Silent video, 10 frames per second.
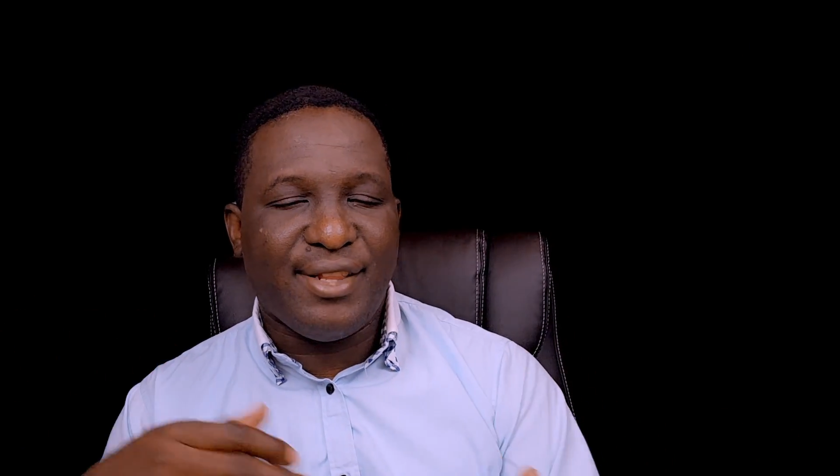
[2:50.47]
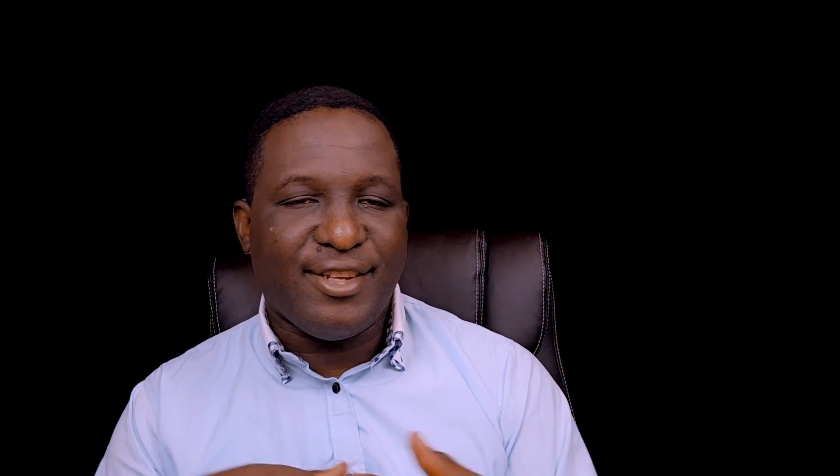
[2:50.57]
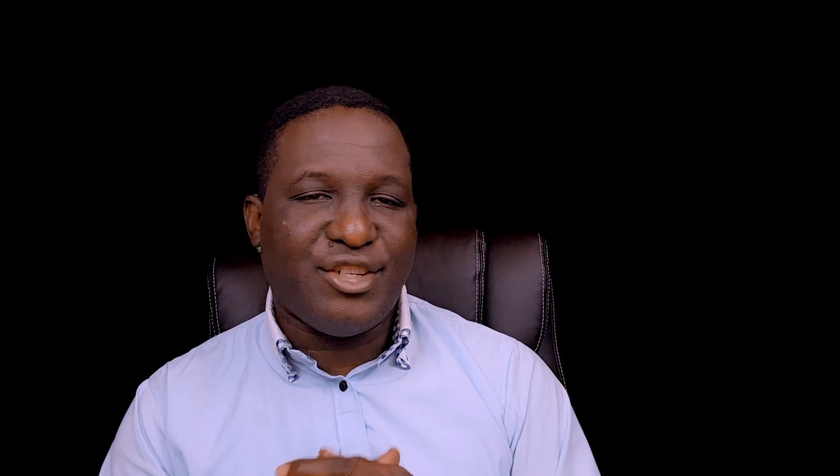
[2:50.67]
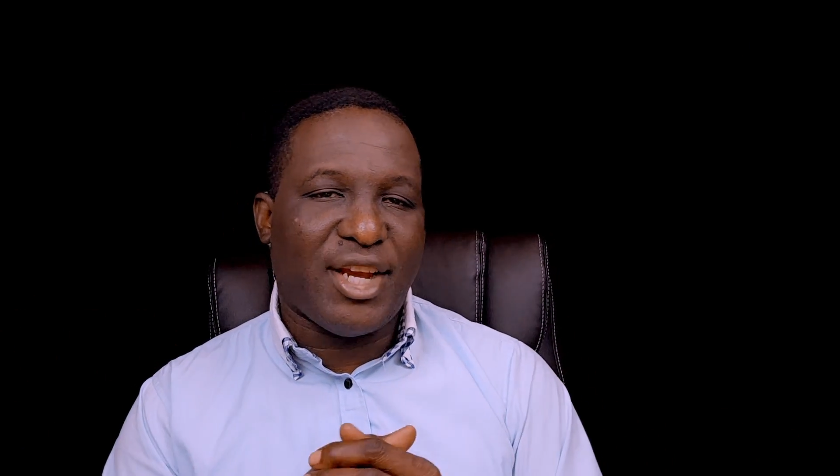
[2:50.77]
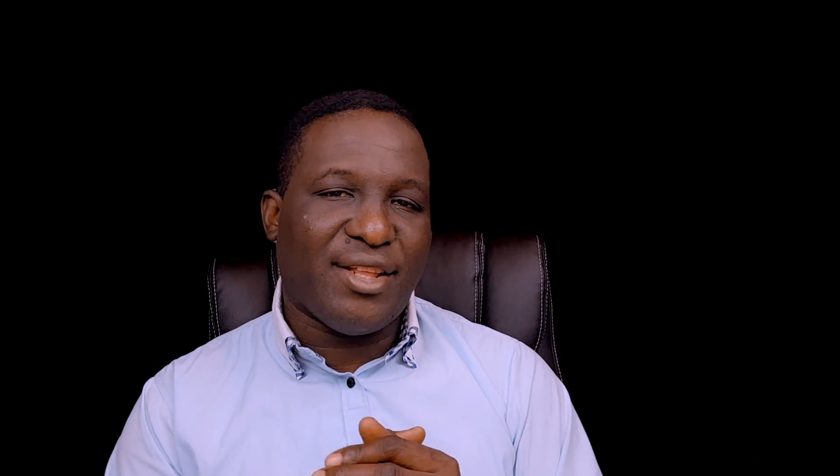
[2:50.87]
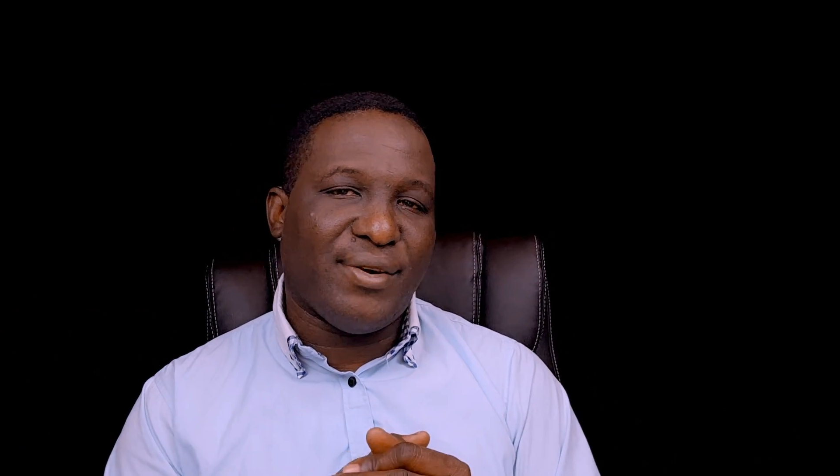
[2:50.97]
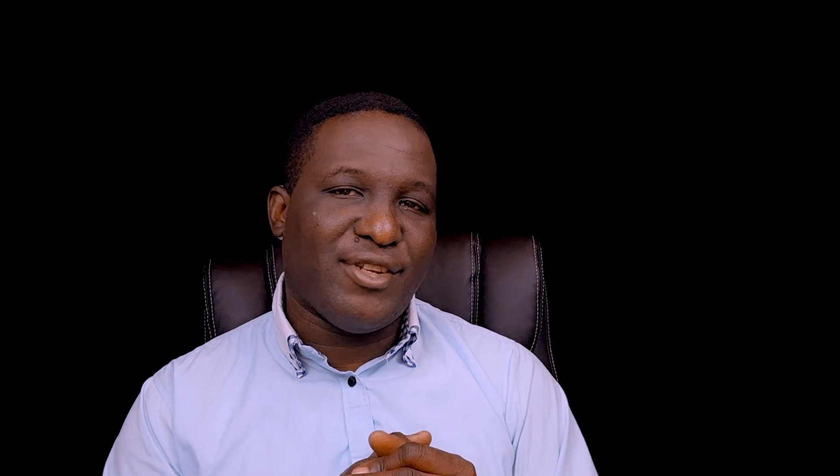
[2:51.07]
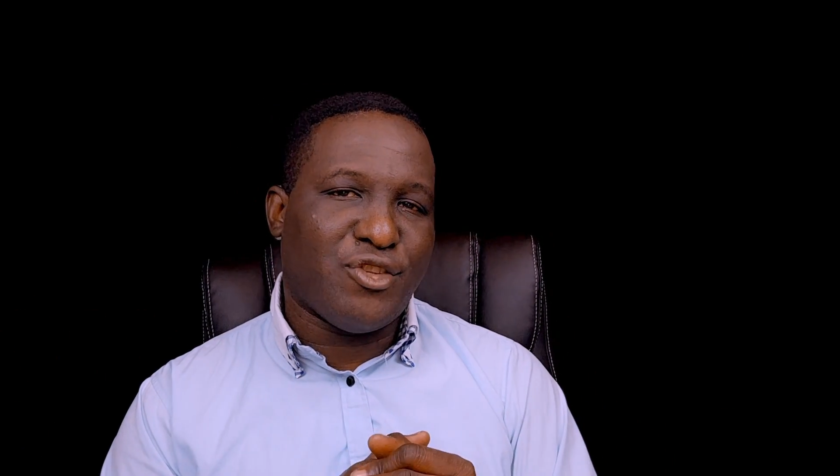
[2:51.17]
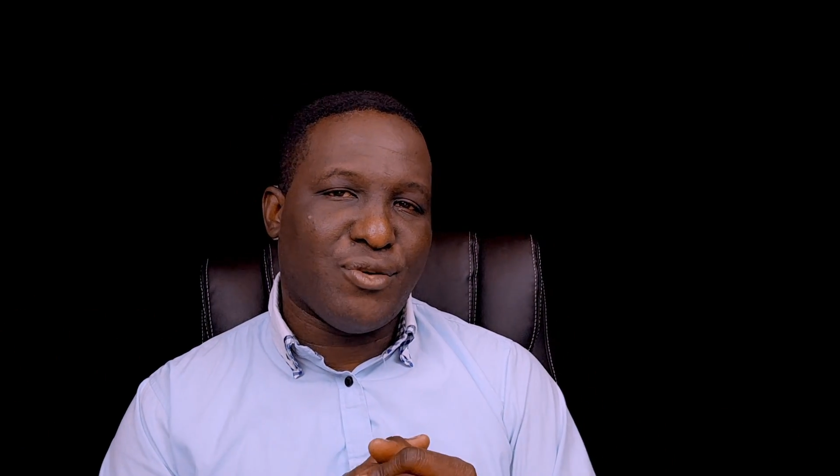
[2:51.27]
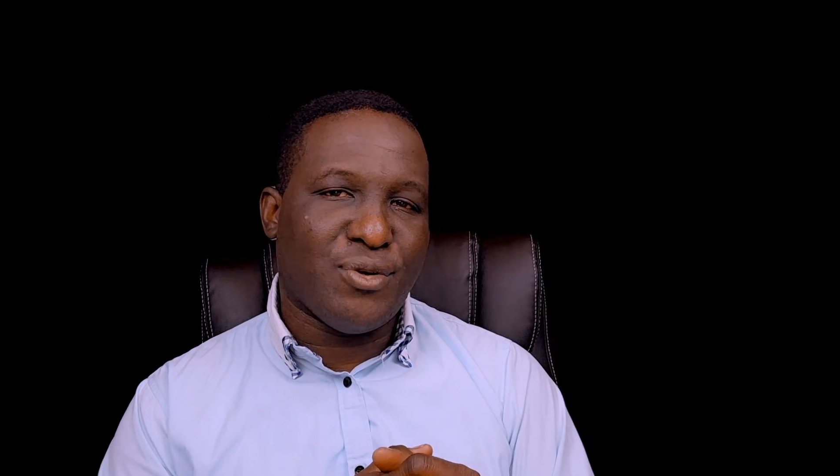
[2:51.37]
in this channel
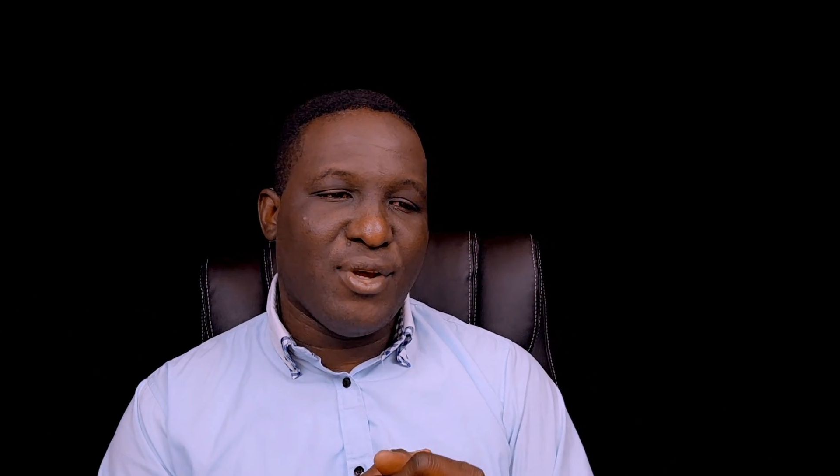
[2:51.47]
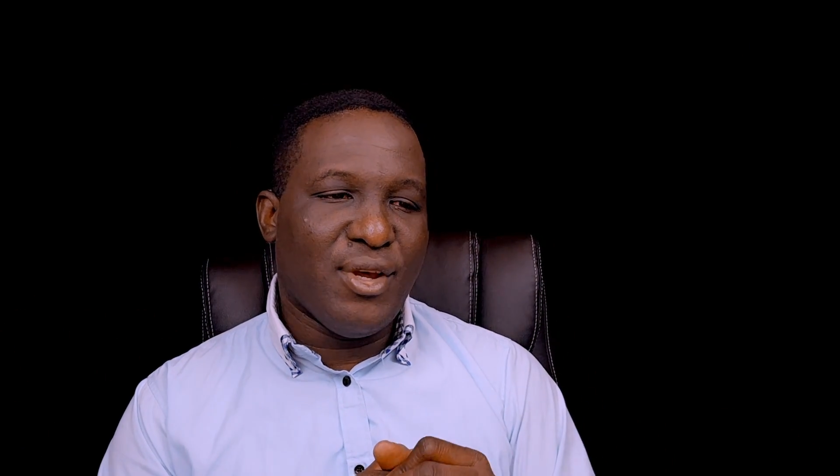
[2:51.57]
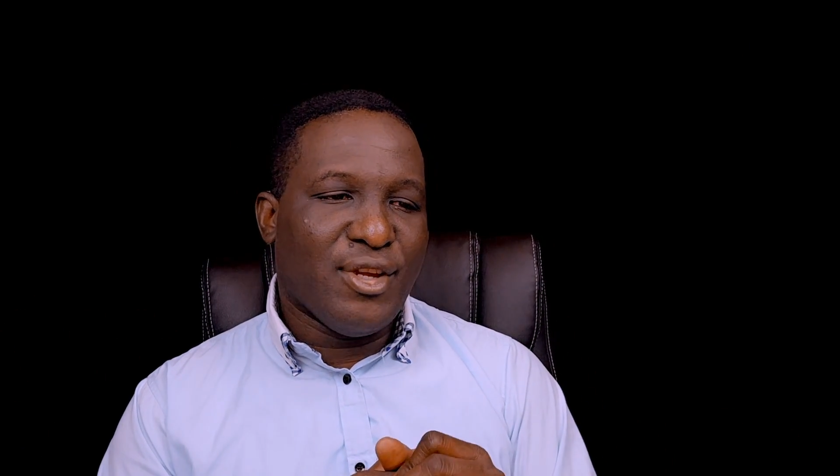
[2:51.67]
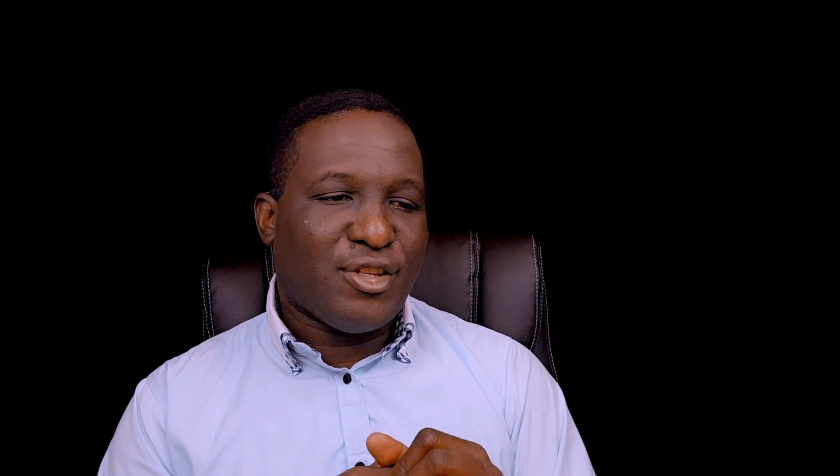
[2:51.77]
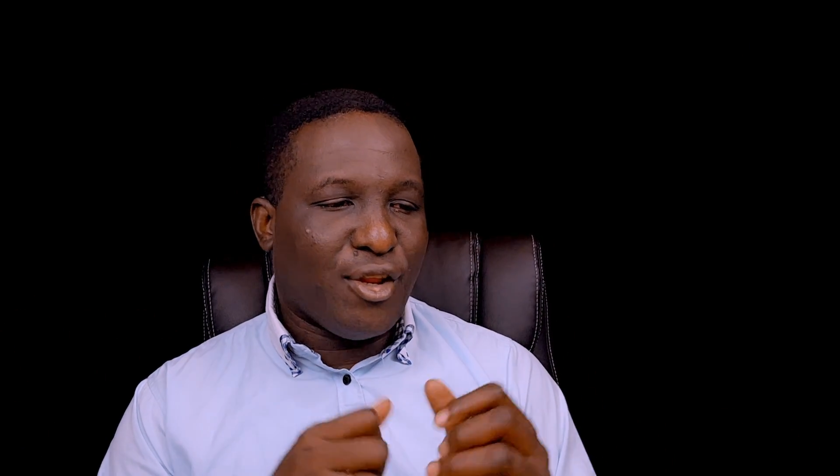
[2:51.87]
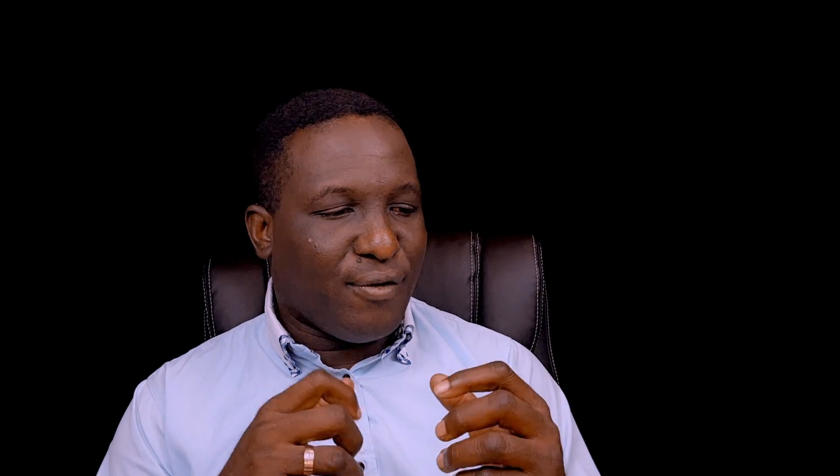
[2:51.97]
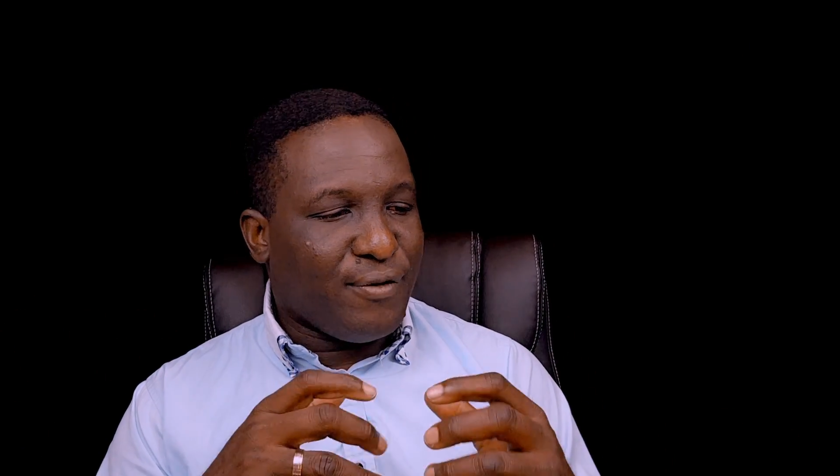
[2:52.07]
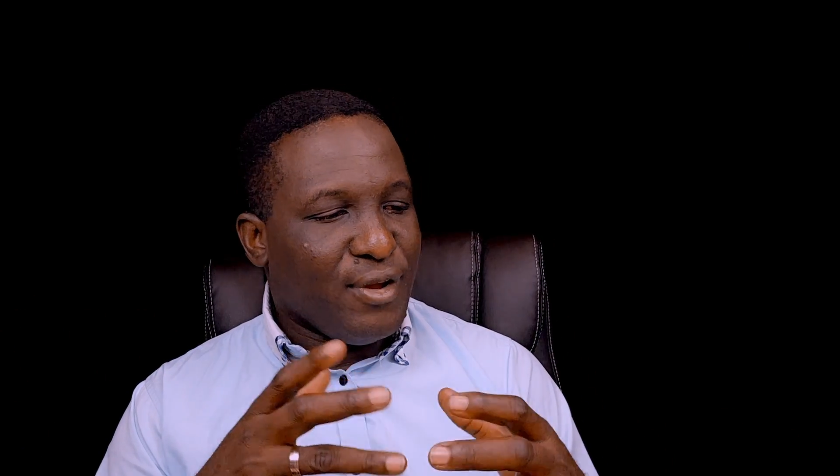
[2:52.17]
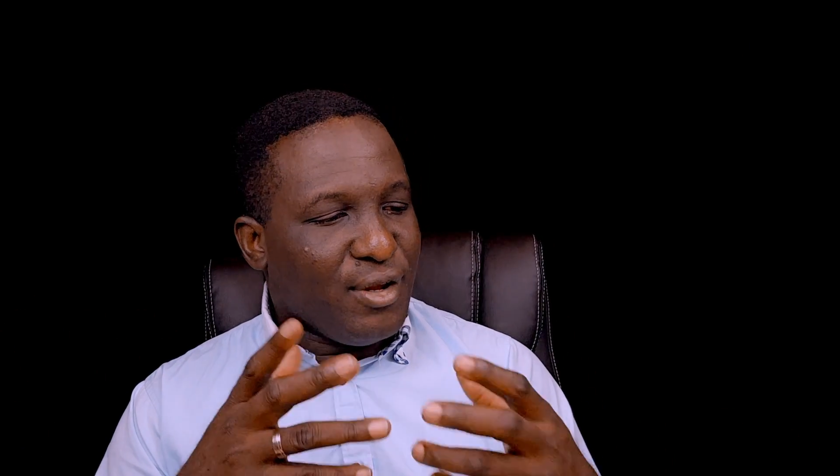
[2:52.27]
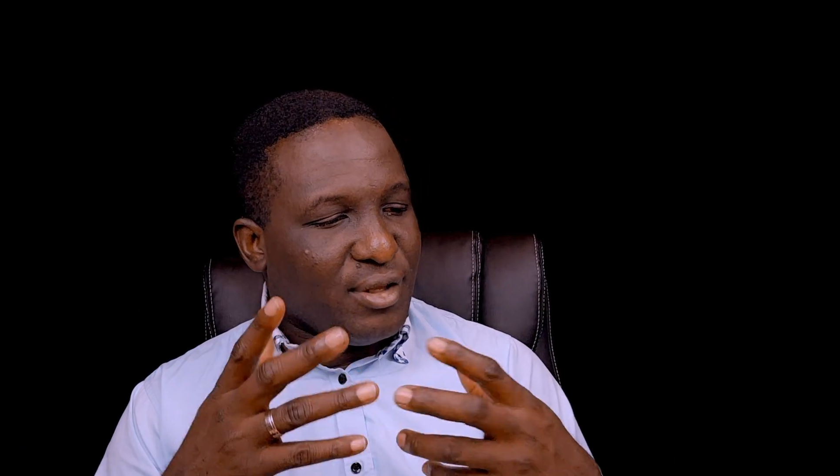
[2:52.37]
is to sort of